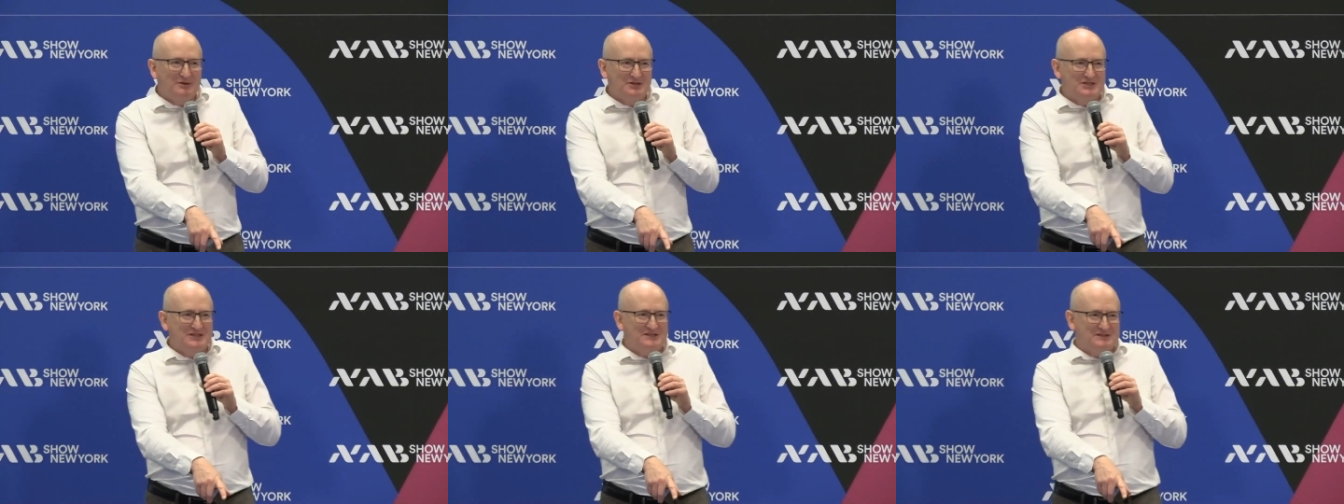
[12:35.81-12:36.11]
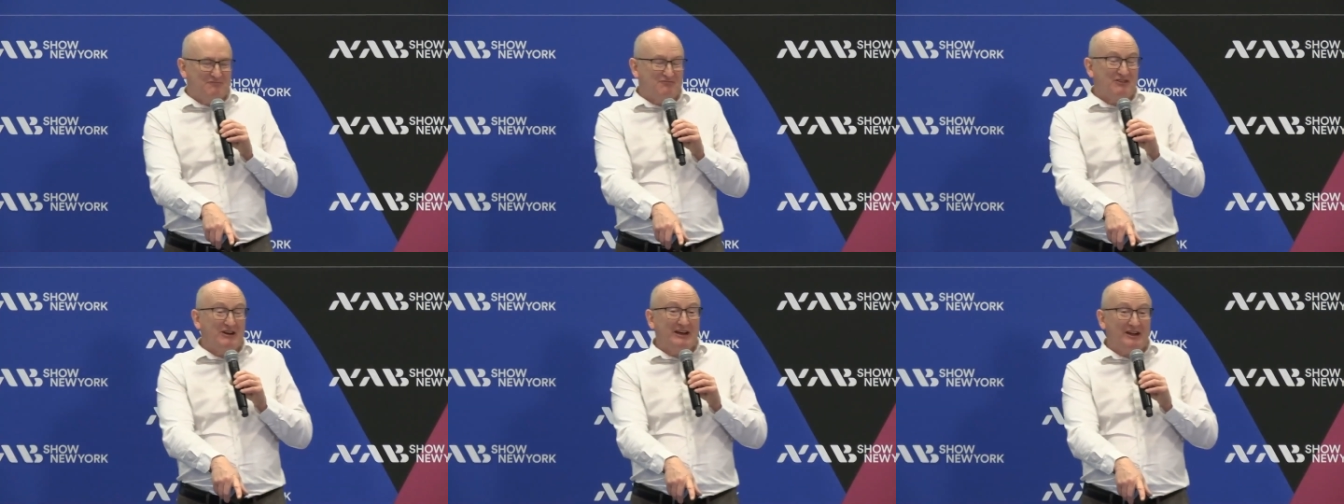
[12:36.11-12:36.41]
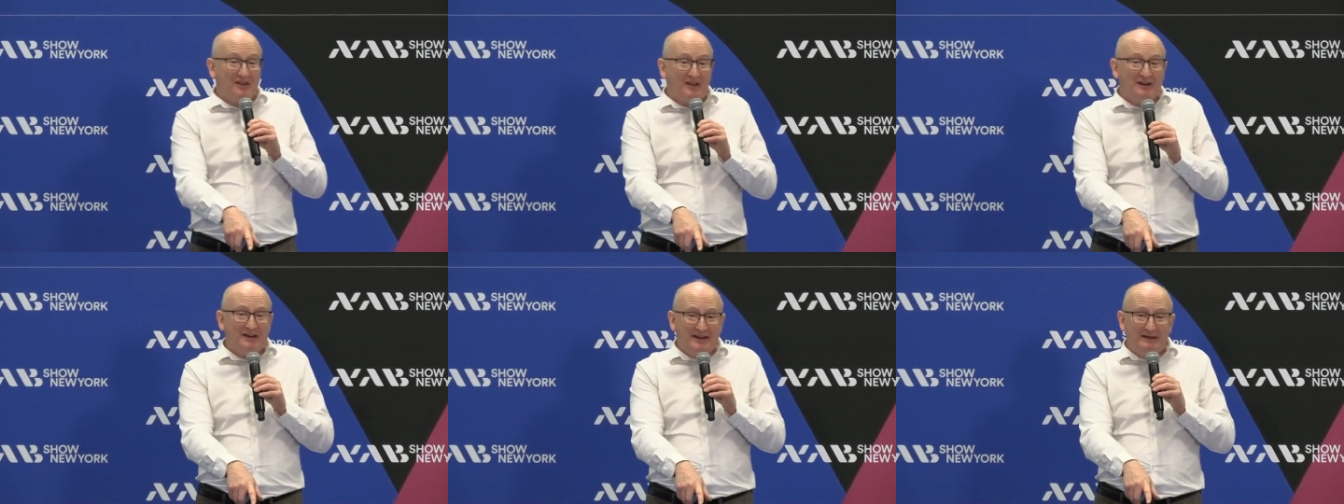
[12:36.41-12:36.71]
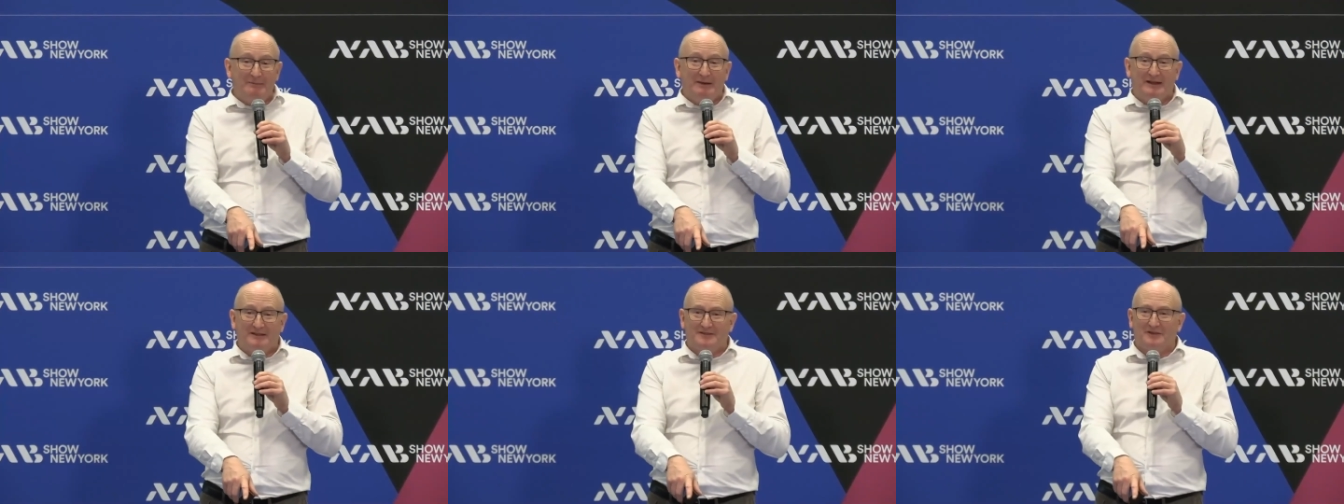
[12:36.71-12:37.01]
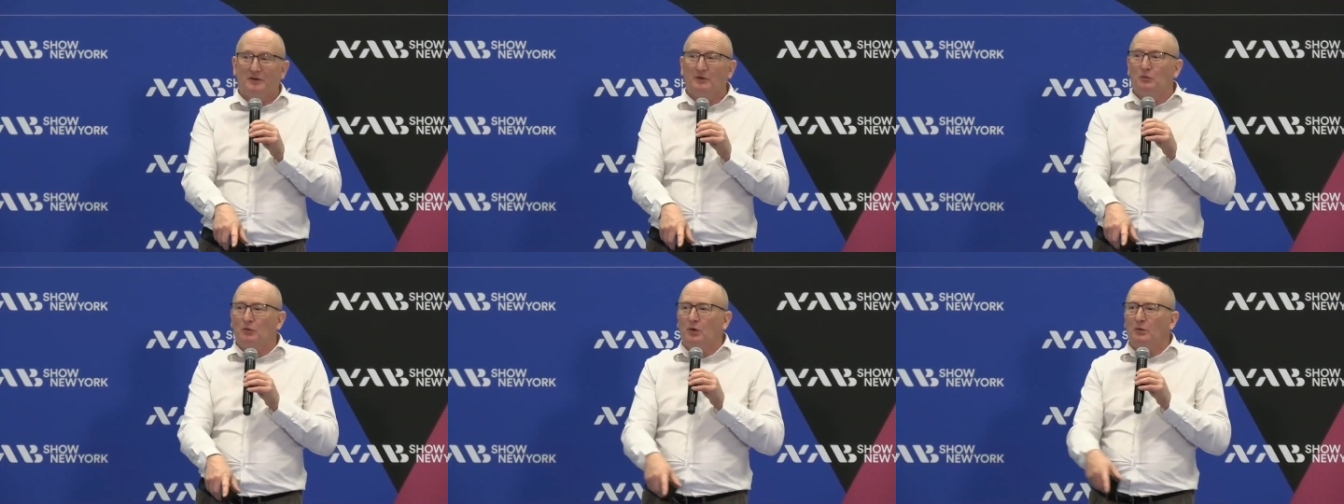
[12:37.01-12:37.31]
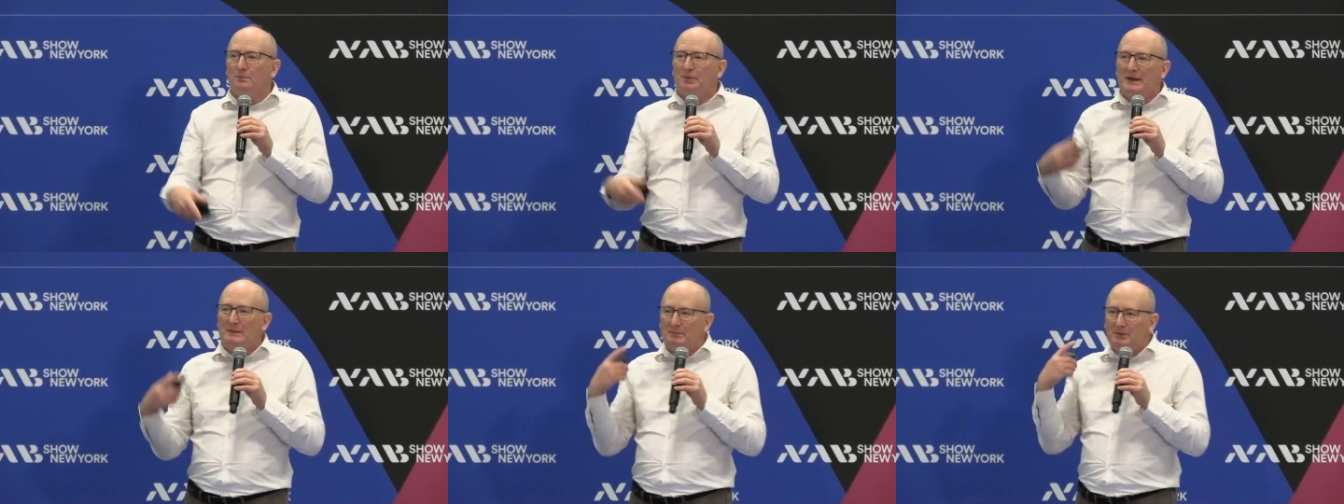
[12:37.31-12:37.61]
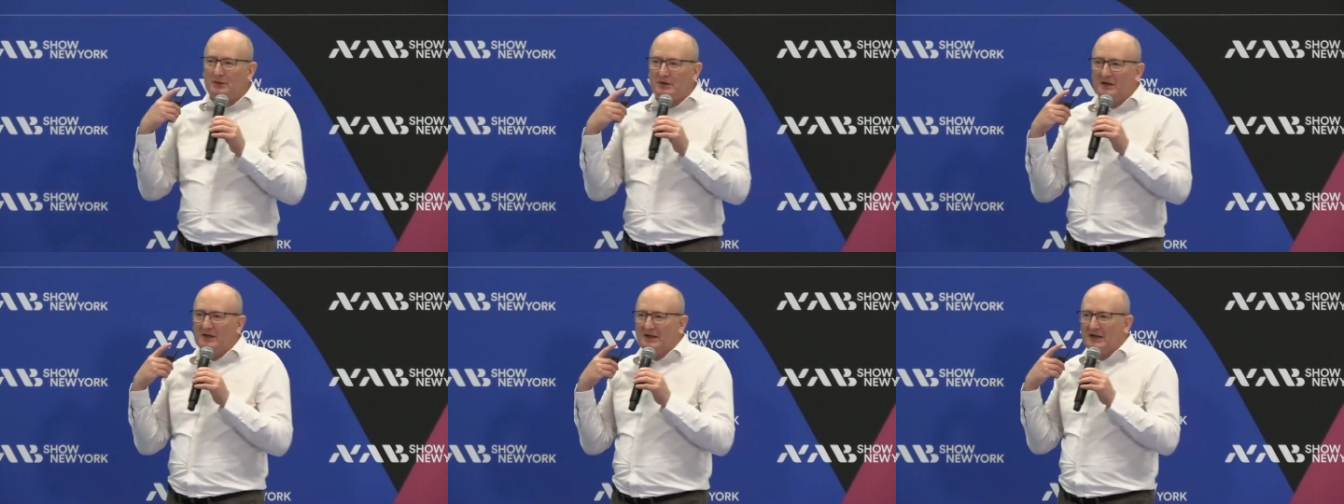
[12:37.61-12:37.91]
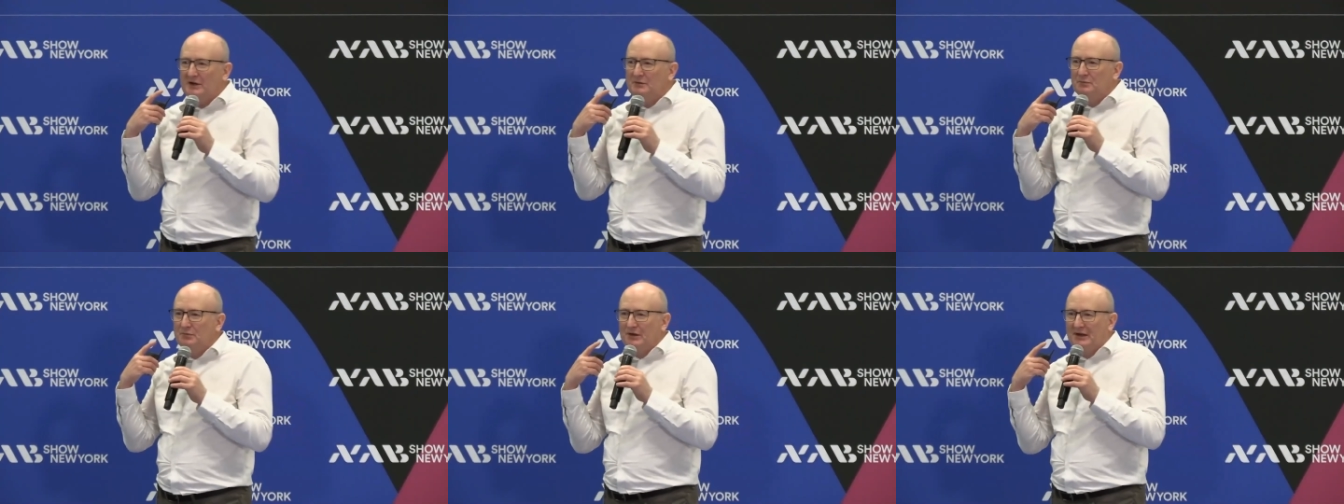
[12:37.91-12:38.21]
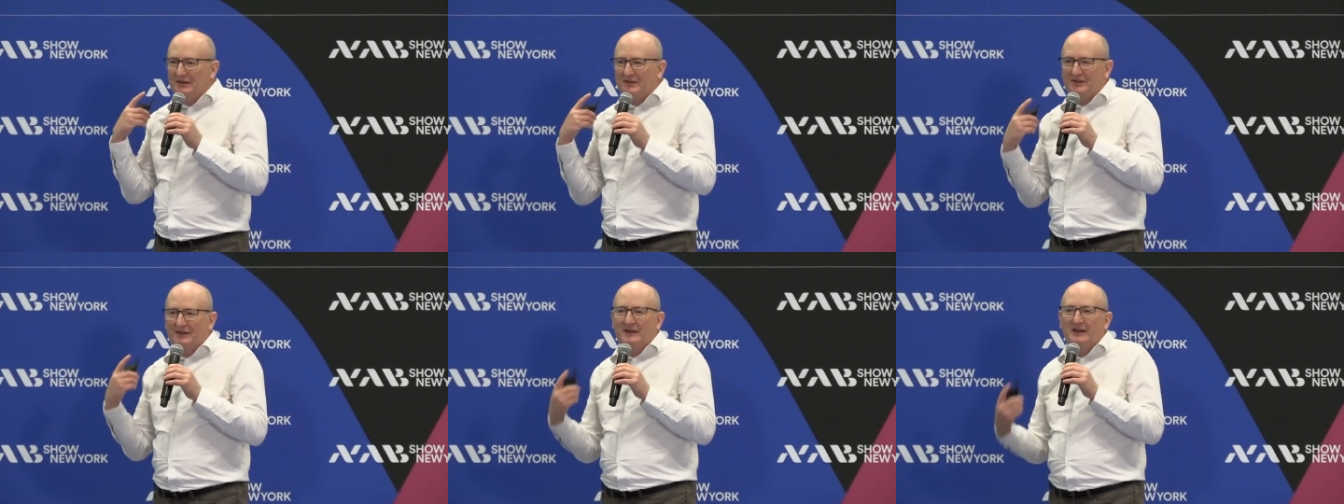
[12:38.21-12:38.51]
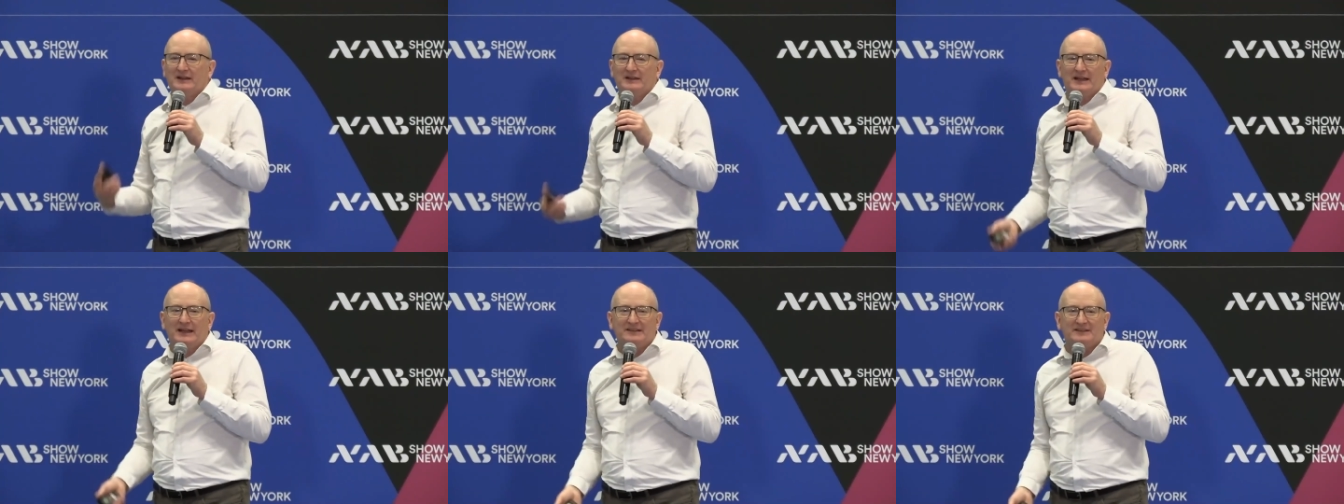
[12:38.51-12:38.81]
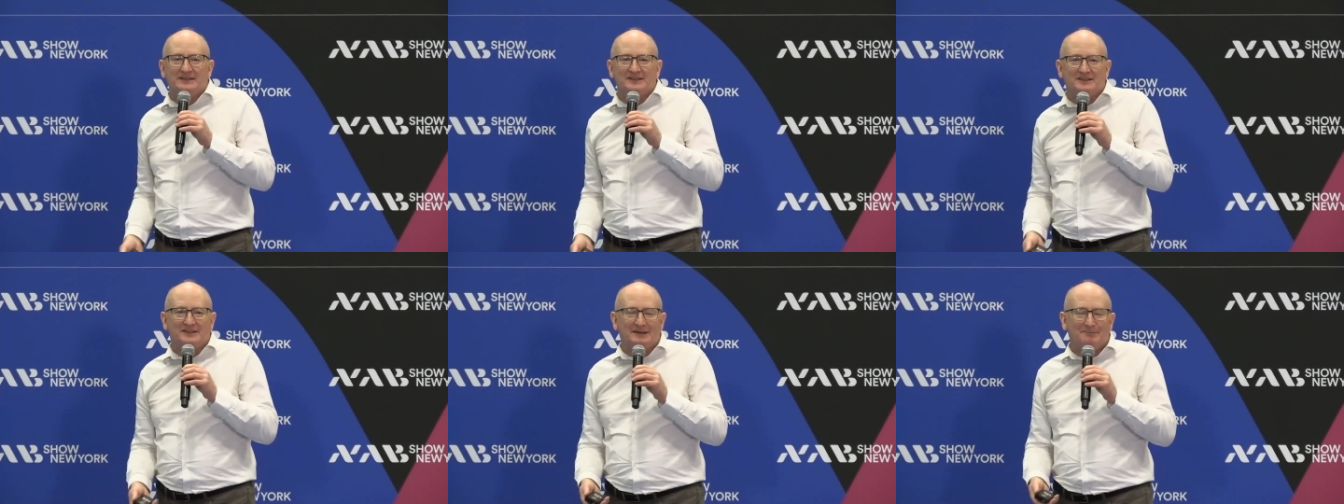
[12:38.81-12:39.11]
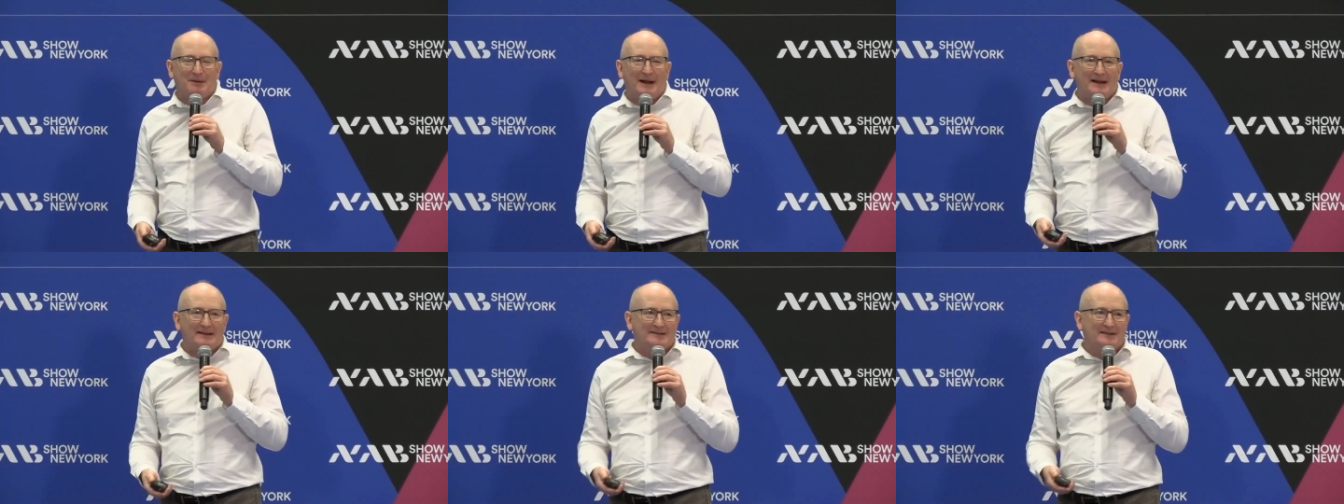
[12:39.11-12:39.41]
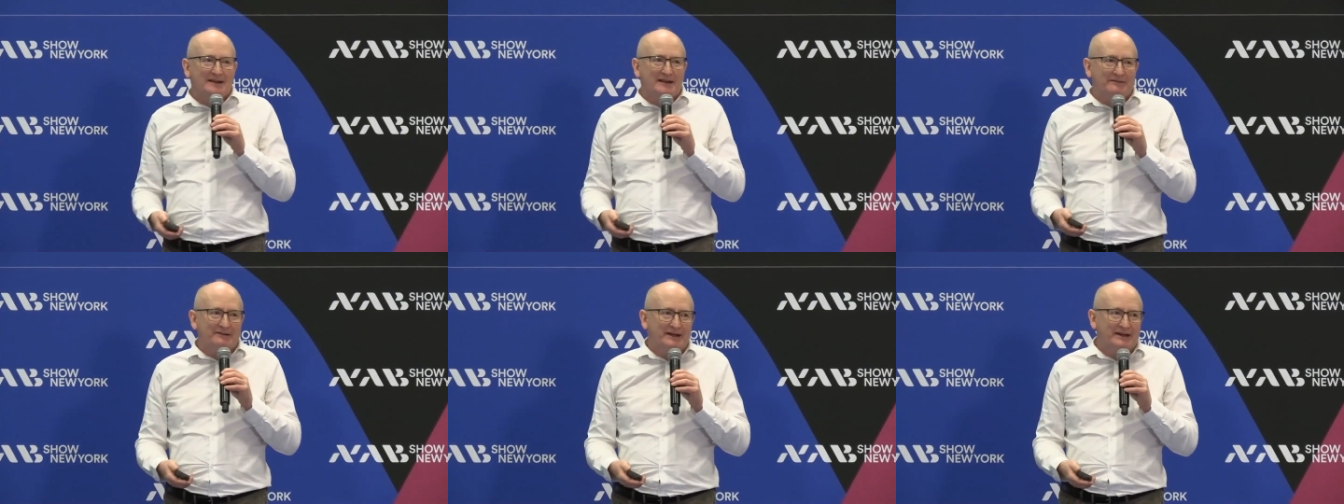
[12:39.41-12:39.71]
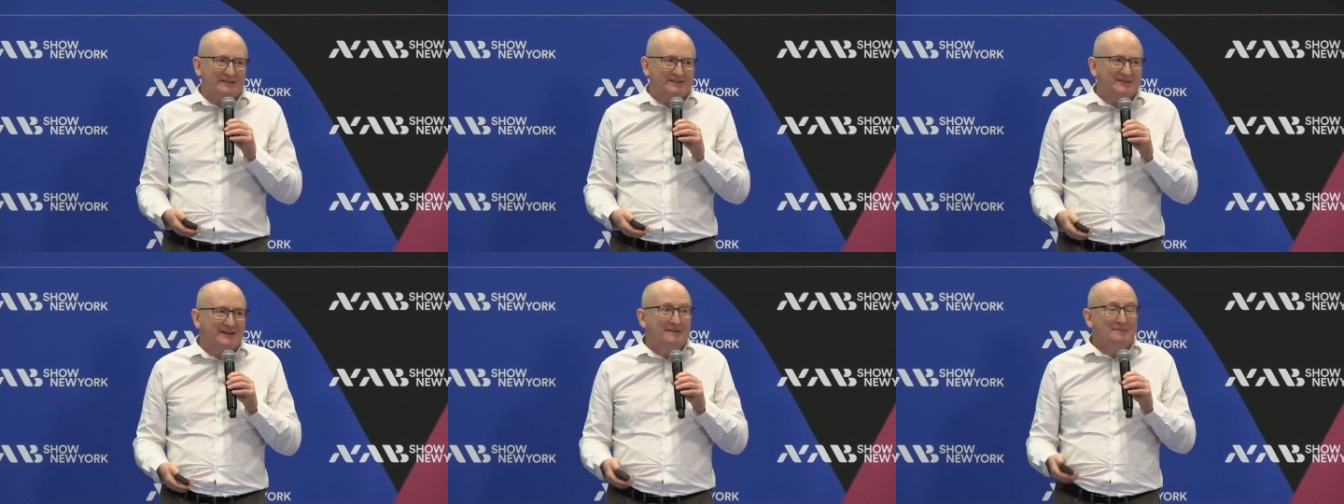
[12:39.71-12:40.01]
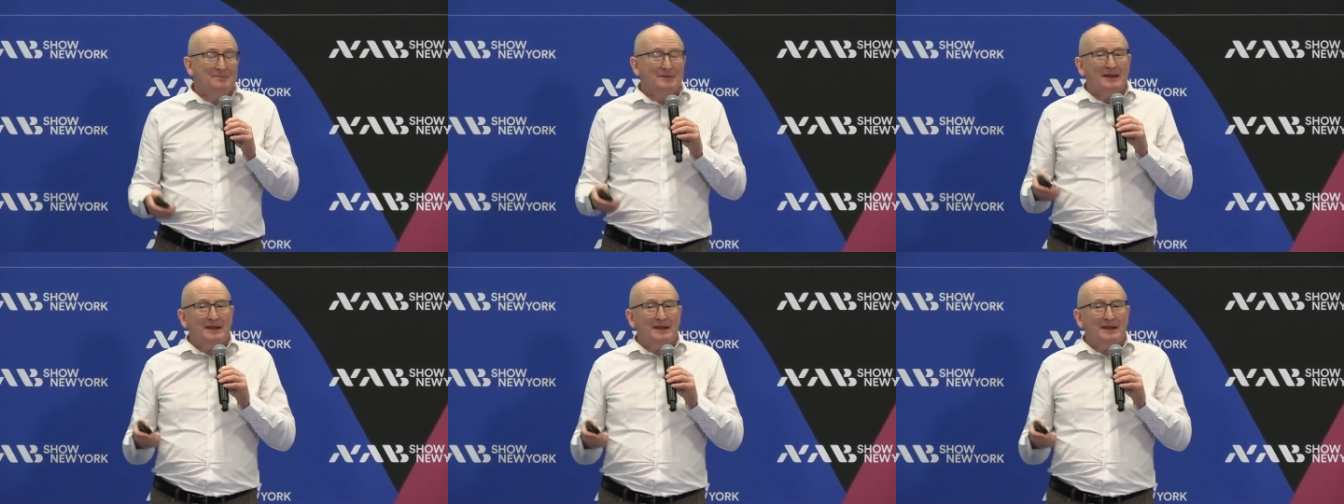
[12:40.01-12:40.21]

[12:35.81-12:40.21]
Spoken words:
which is really the limit on what people can cope with latency back to their ears,